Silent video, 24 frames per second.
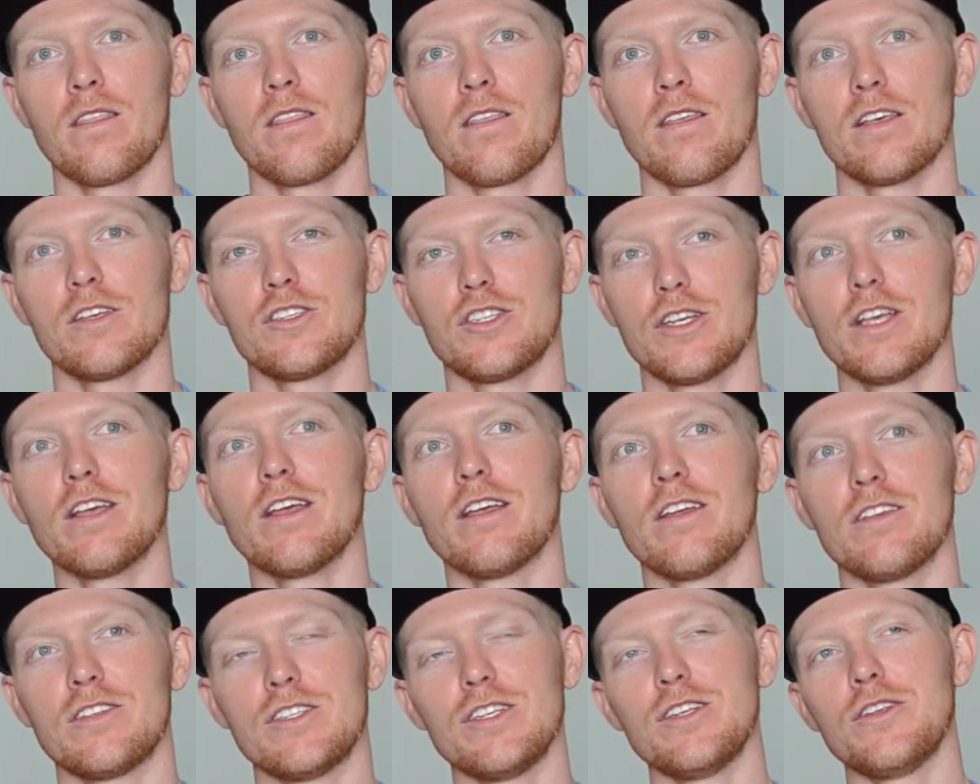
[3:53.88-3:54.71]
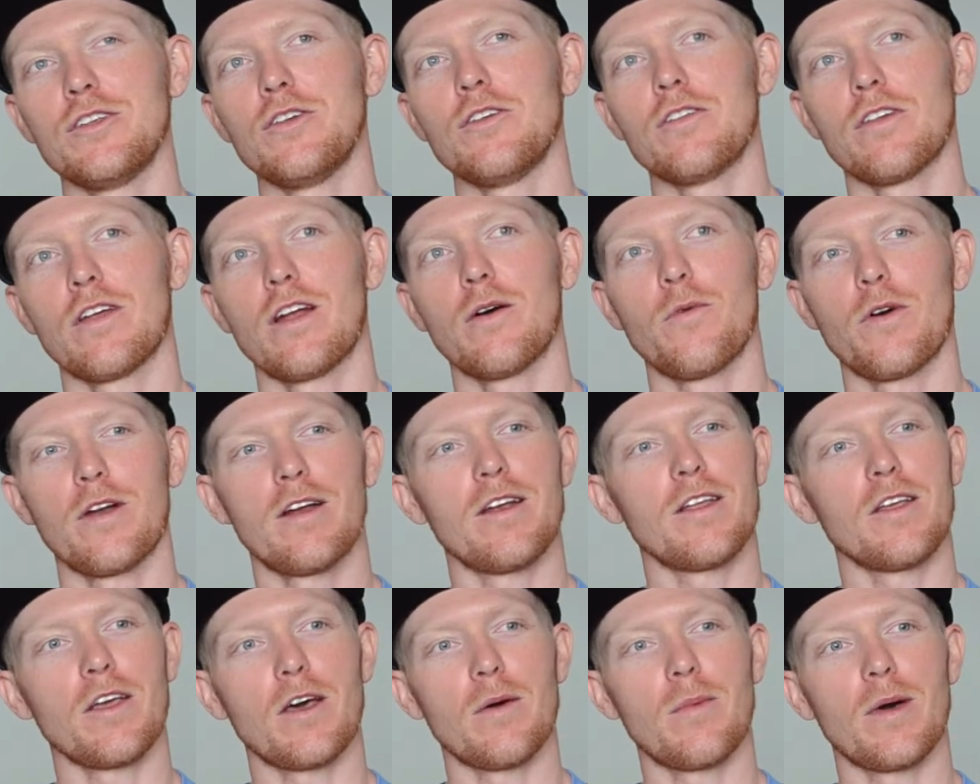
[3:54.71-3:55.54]
she knew that I wanted
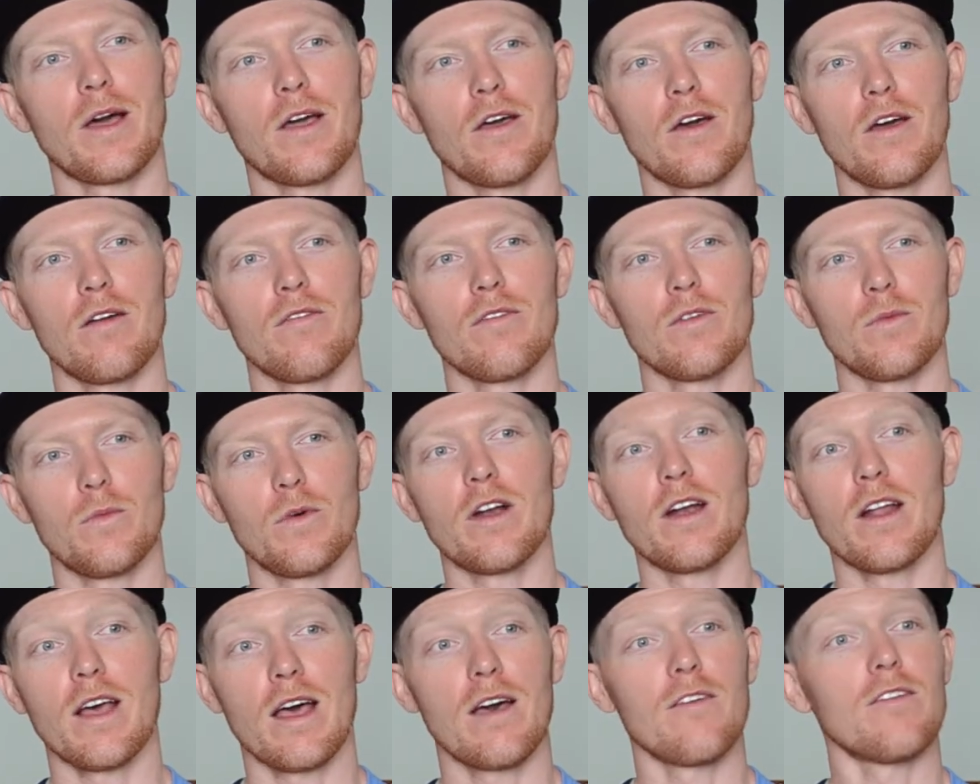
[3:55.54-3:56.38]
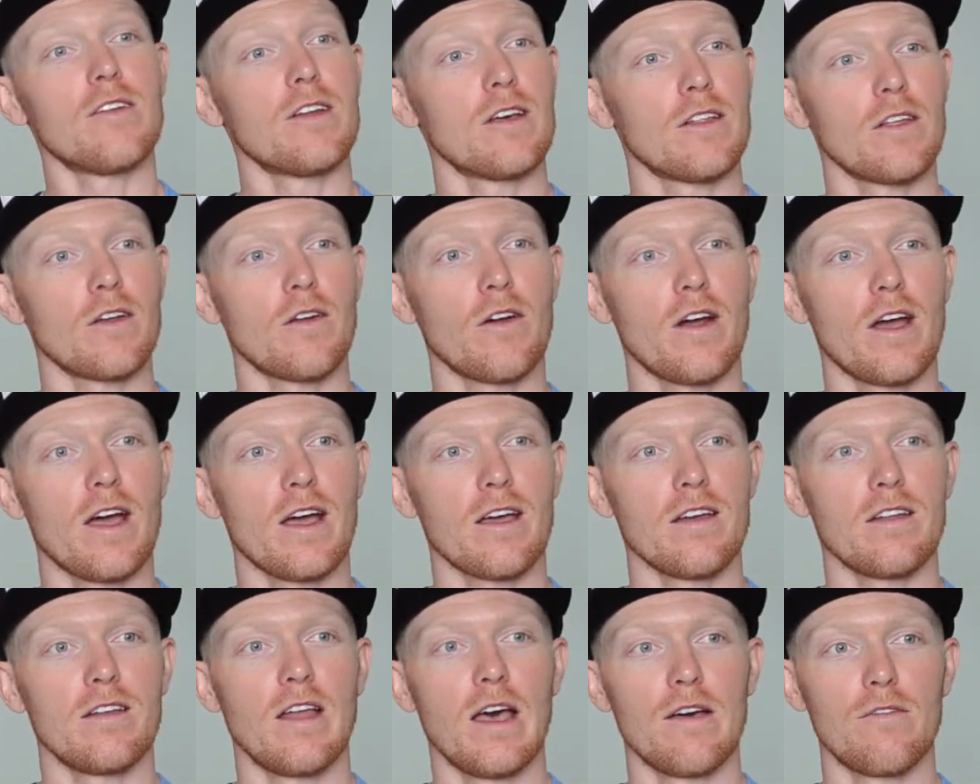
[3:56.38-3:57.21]
to go back over and wanted to have another crack
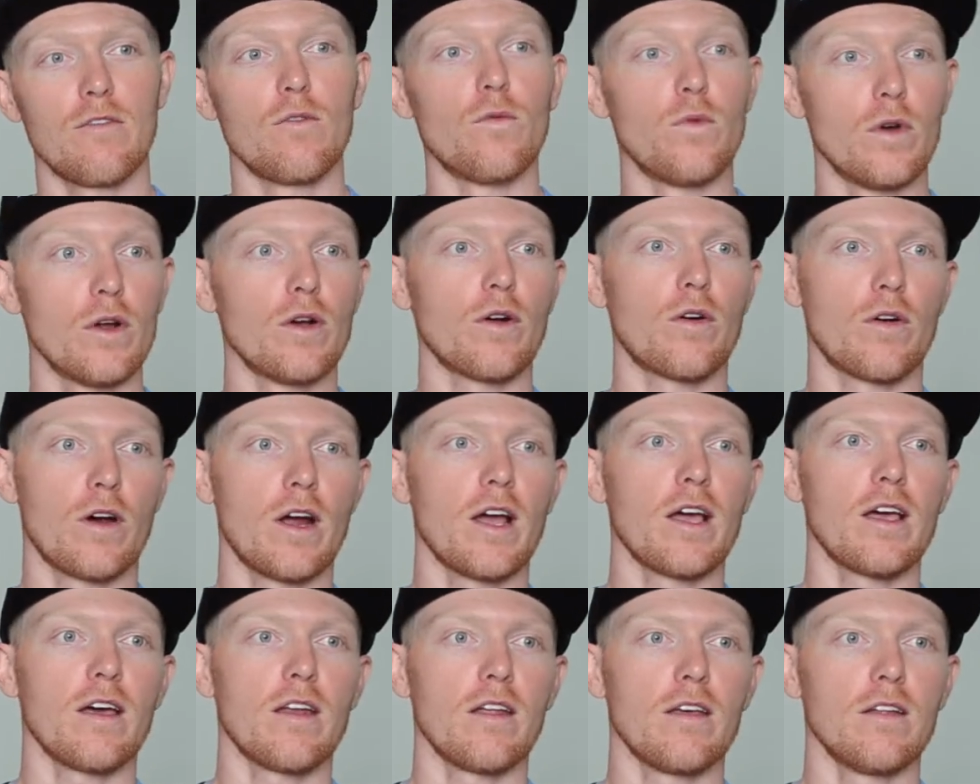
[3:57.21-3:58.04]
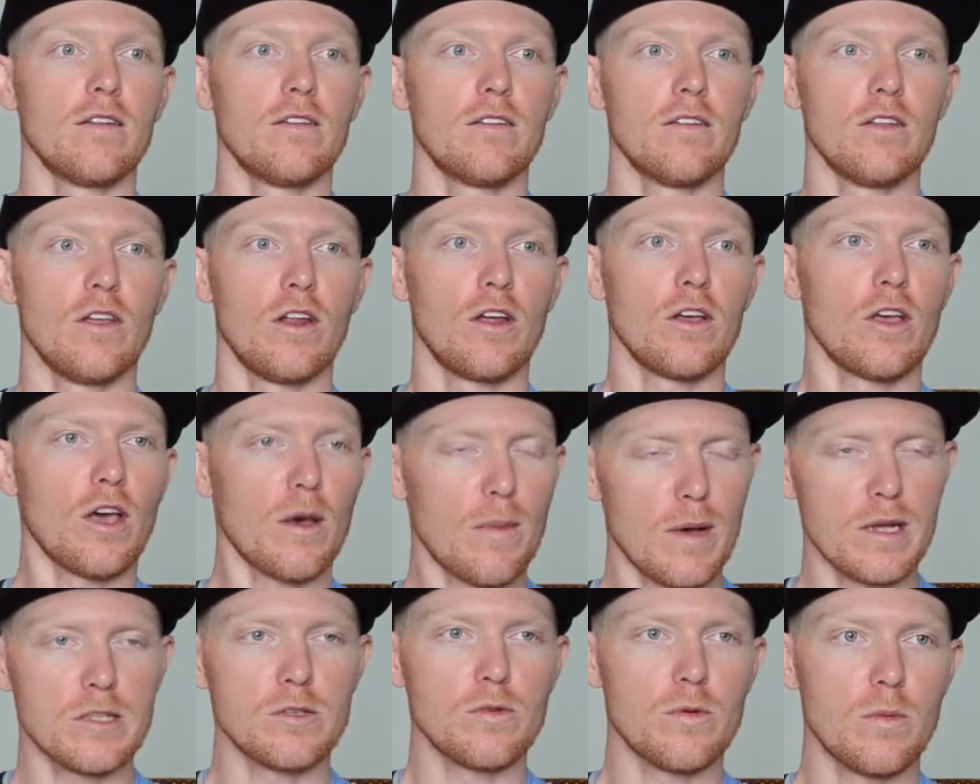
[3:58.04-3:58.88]
and have a real crack at it. Go
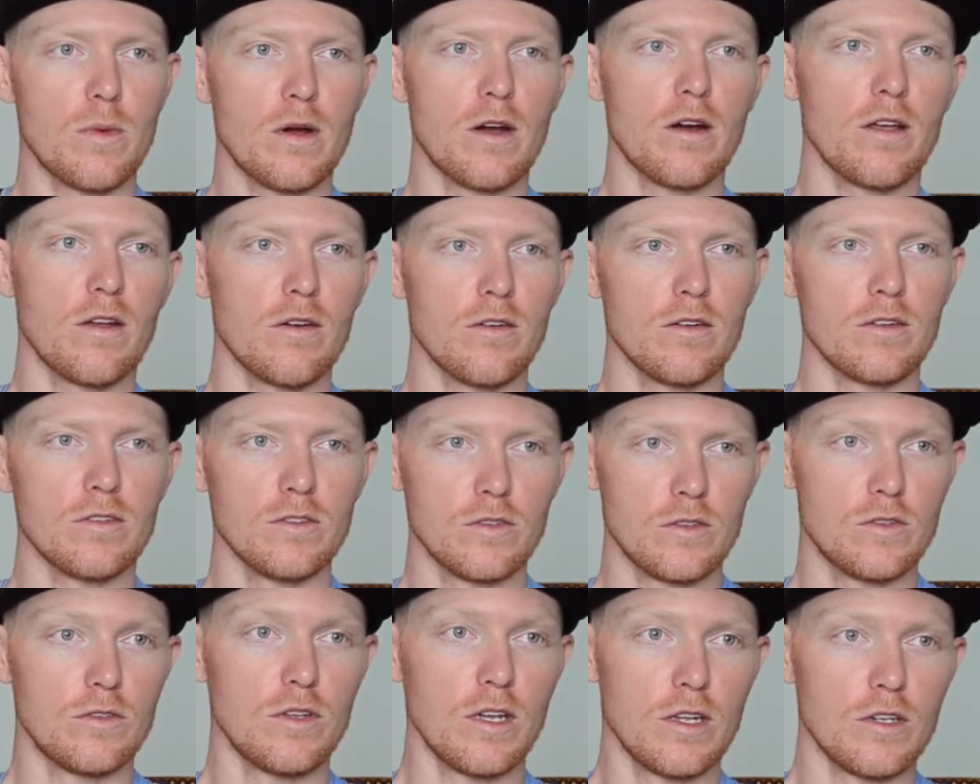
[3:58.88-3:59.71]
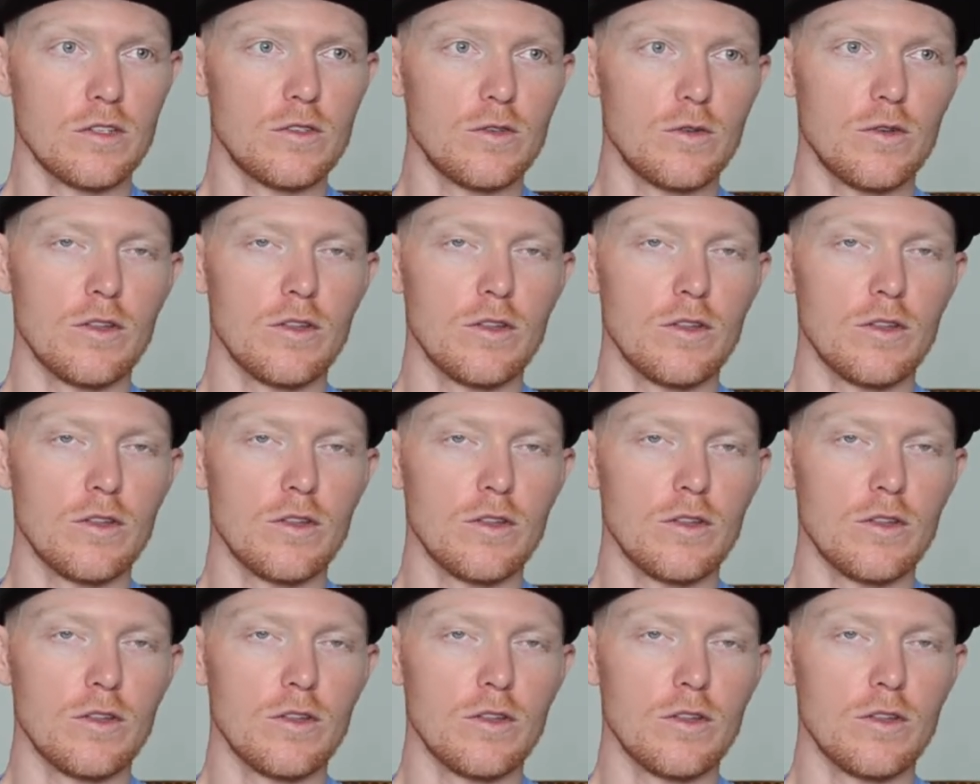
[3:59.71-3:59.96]
back to America and do